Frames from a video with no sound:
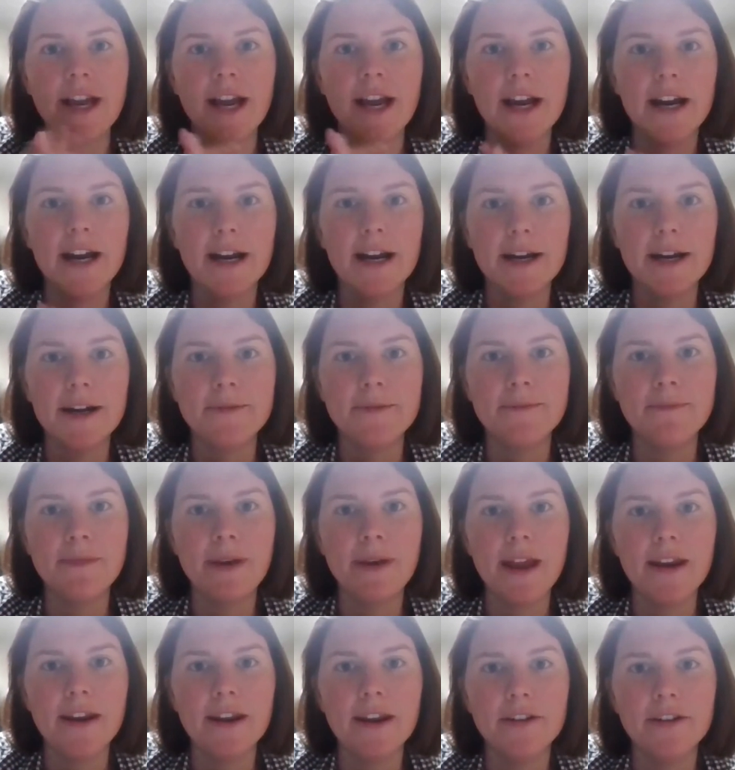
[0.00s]

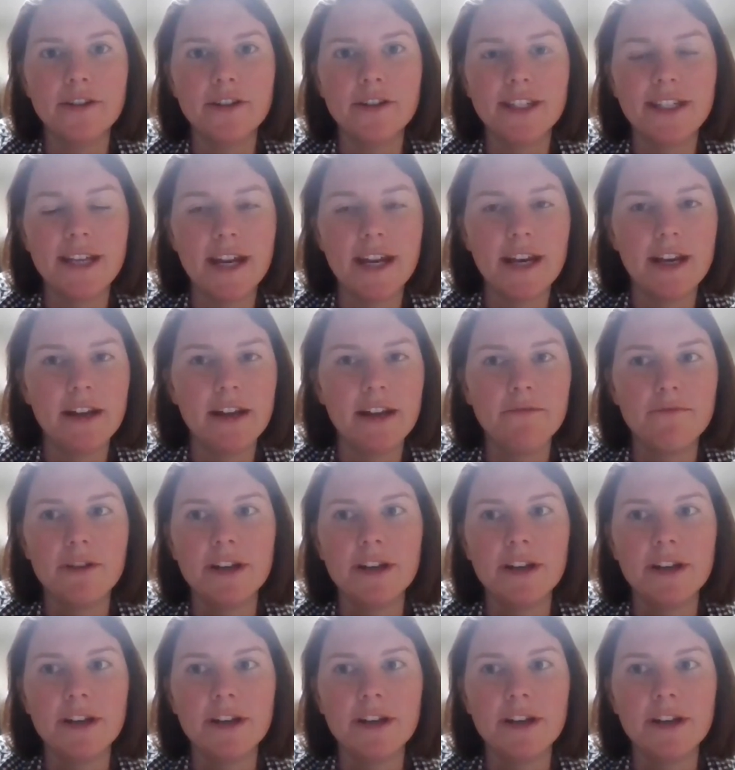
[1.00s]
and understanding